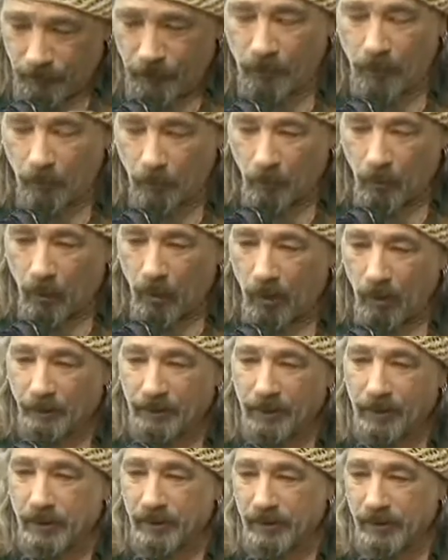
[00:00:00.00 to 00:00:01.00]
the wall
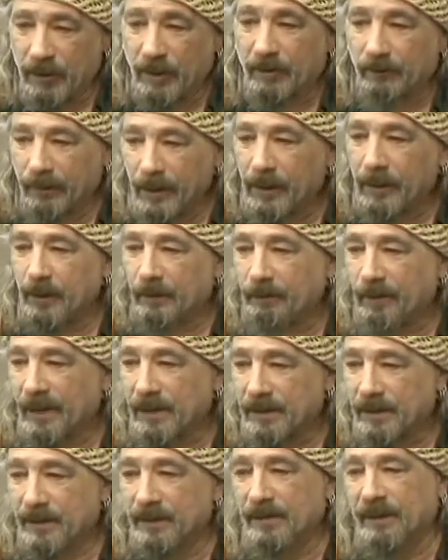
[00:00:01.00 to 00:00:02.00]
because on a regular
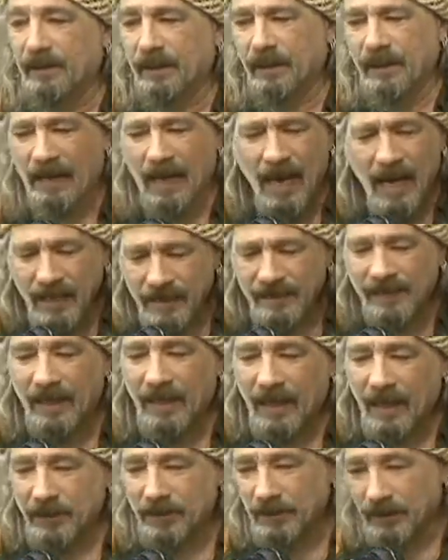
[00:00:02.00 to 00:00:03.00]
basis, the guys that
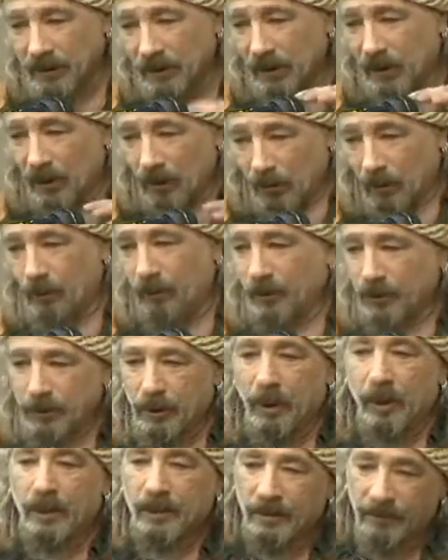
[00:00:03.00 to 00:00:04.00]
actually were in
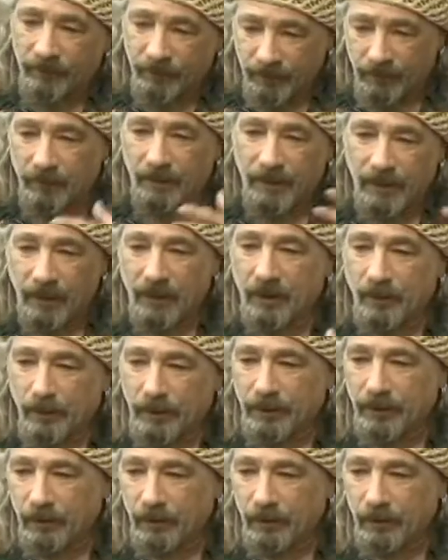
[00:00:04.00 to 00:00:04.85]
charge of dealing with the